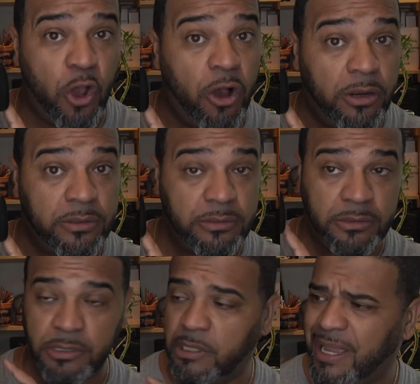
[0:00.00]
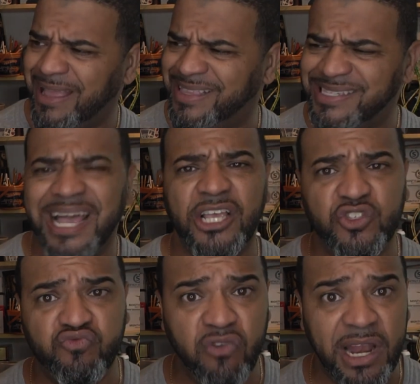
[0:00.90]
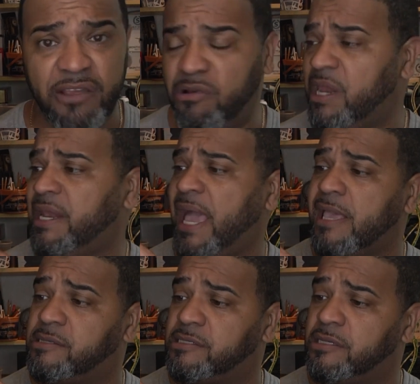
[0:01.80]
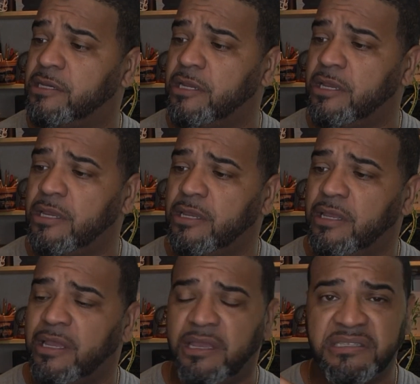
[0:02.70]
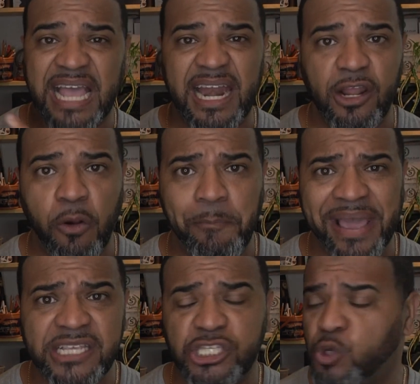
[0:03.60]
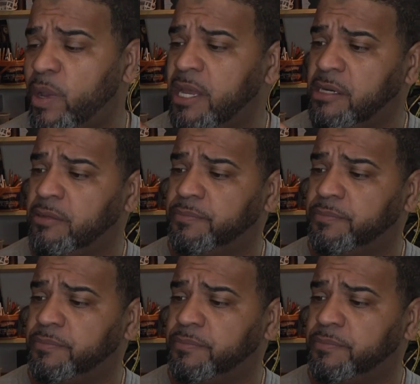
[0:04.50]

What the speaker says: song. And this sounds really, really nice. It's got a little bass to it.